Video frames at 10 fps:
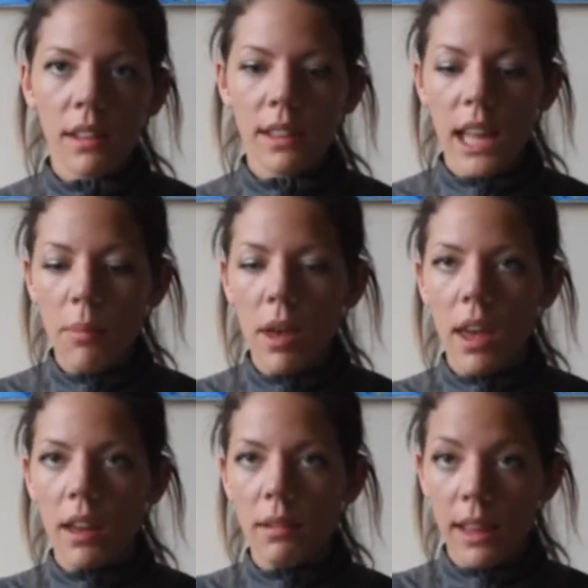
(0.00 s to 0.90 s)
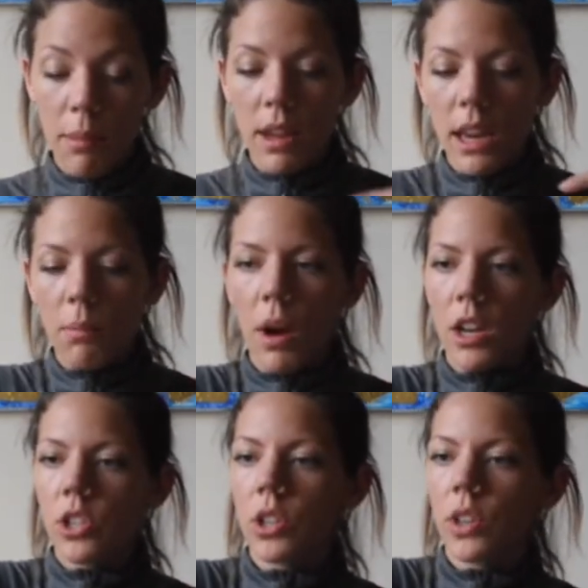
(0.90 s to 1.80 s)
lemon
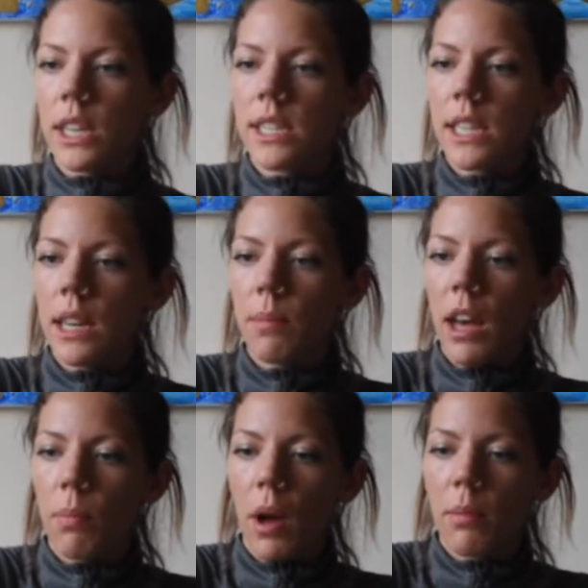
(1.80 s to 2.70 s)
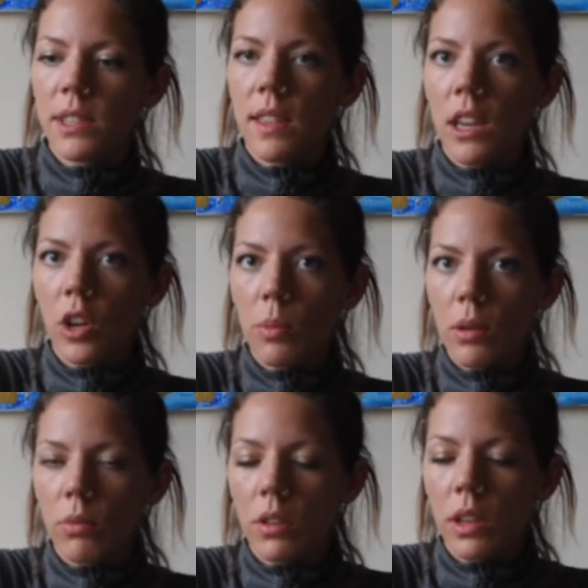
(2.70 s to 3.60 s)
matcha green tea bath bomb, because I think it'll
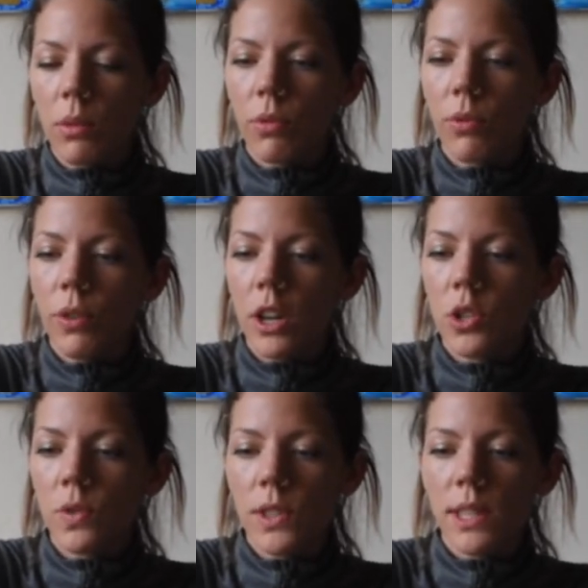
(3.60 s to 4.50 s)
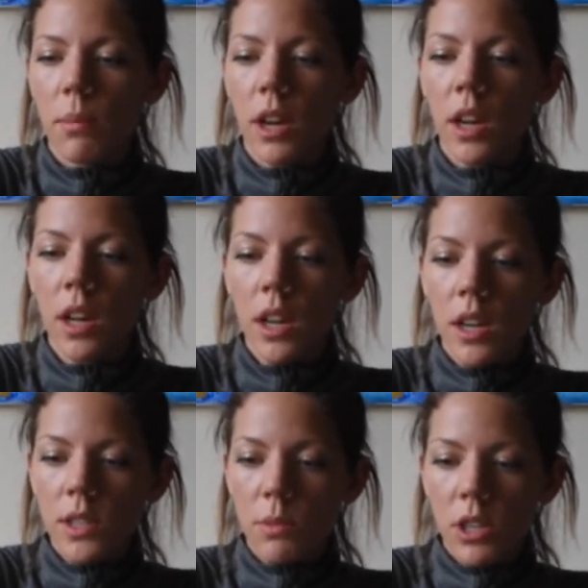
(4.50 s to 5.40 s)
be really fresh for summer.
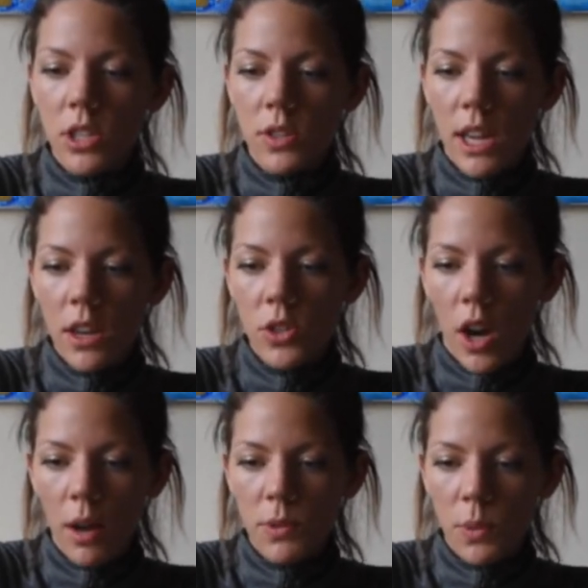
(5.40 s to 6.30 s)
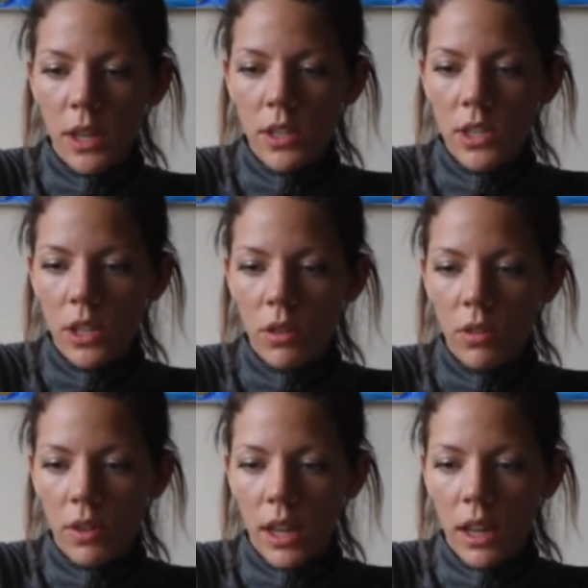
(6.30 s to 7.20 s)
So I'm going to do 10 drops. 1, 2,
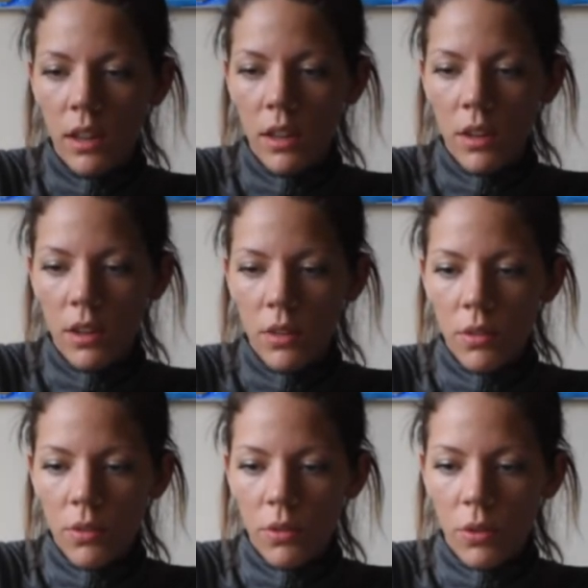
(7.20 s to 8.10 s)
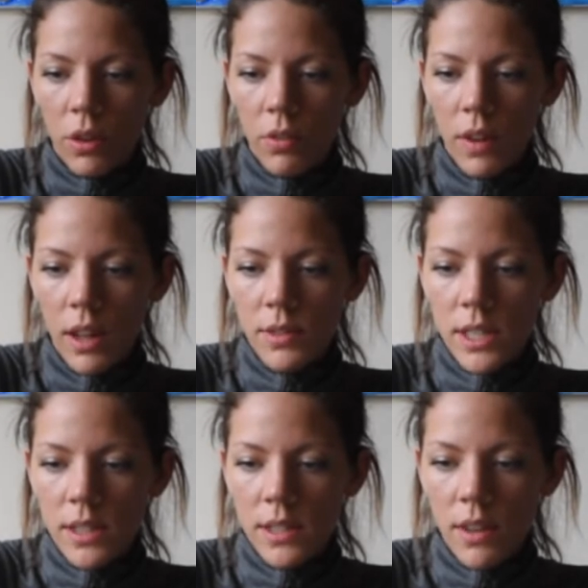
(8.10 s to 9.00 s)
3, 4, 5,
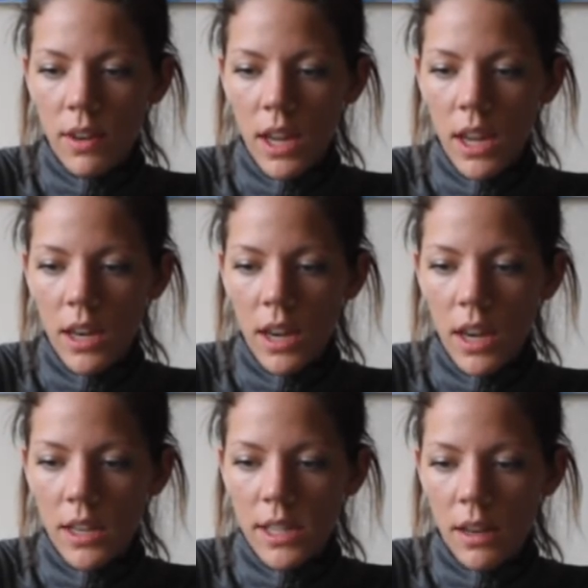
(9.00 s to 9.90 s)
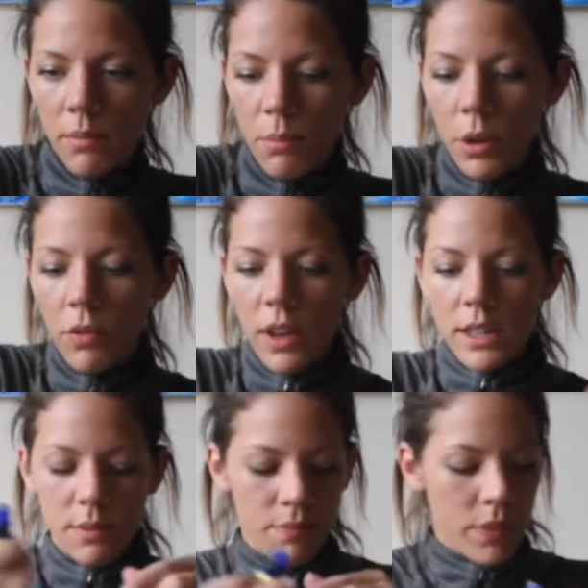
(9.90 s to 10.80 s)
6, 7, 8, 9, 10.
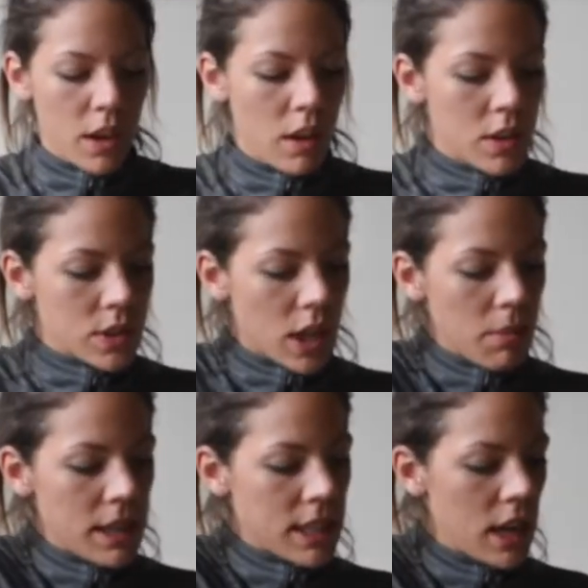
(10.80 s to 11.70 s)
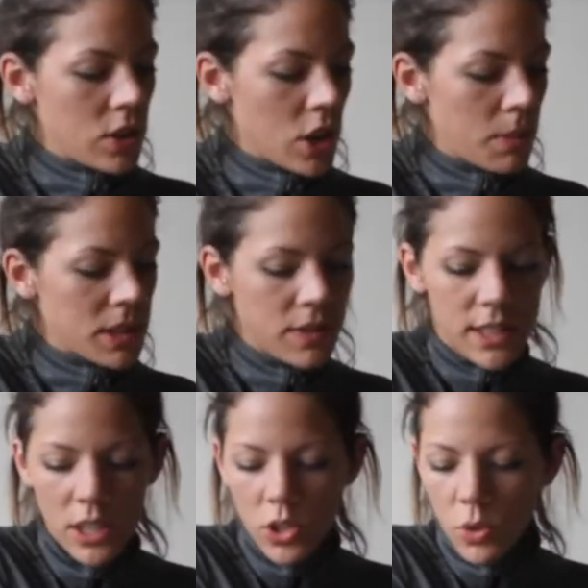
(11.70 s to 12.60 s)
Perfect. So I got my 10 drops of
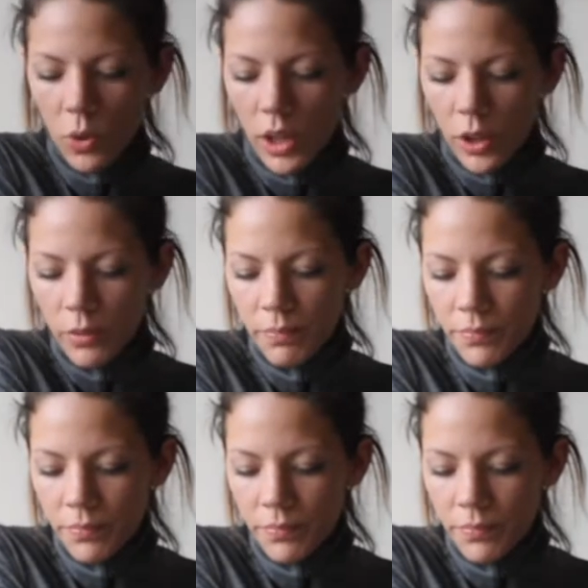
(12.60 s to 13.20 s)
essential oil,